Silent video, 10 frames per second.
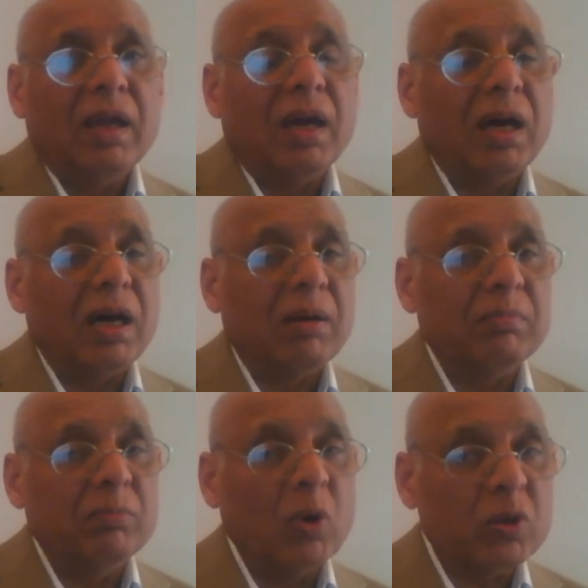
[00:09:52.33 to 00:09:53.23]

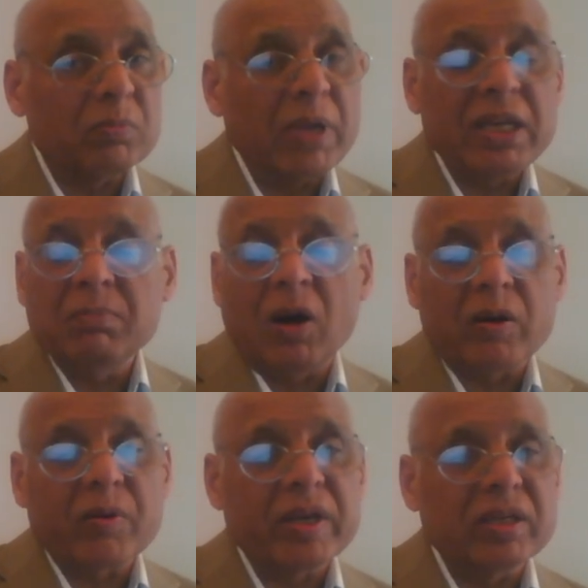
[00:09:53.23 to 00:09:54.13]
Many
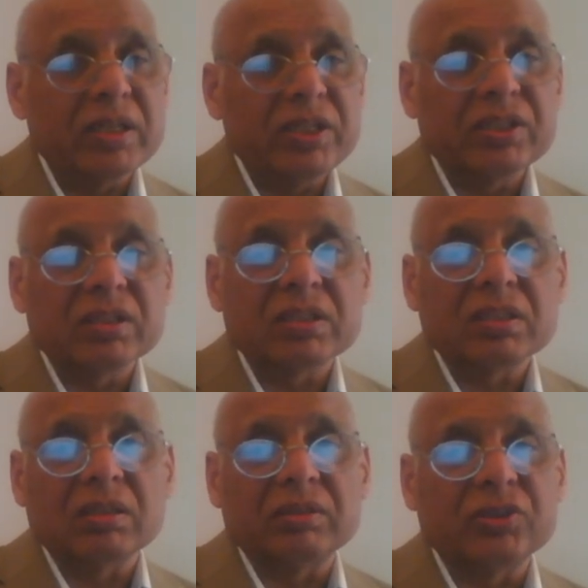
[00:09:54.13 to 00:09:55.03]
moderate
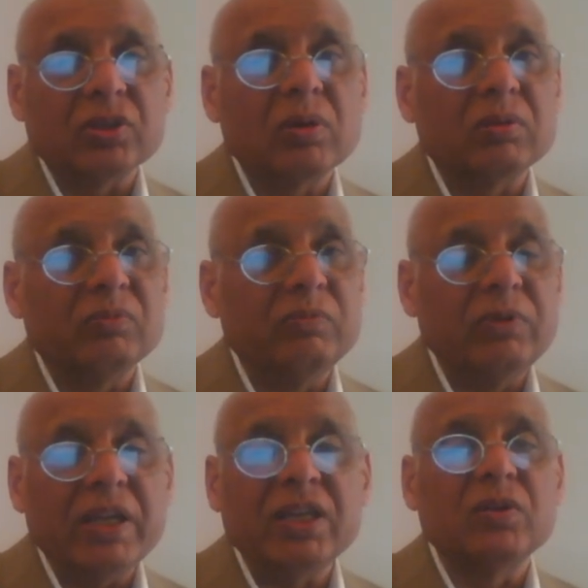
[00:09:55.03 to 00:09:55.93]
conditions show
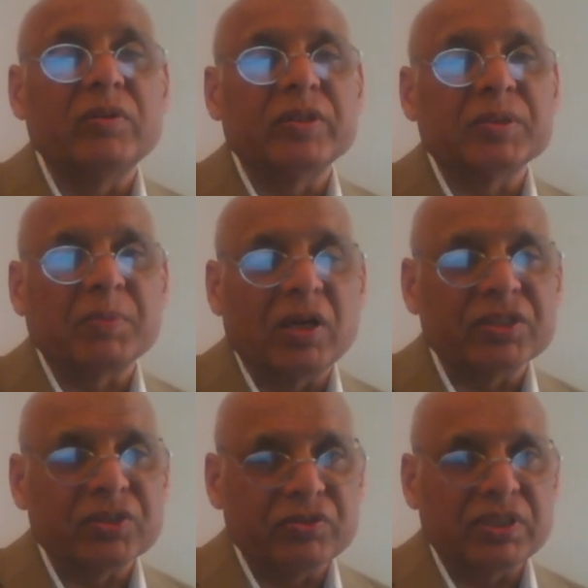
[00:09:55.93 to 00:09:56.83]
very good
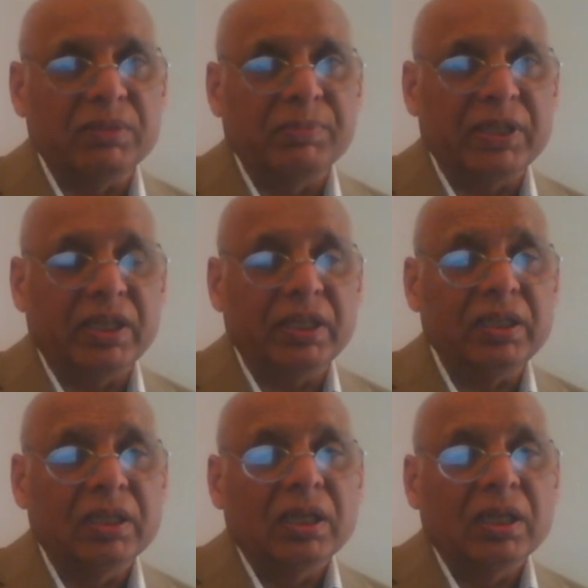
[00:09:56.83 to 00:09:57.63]
response to CBT.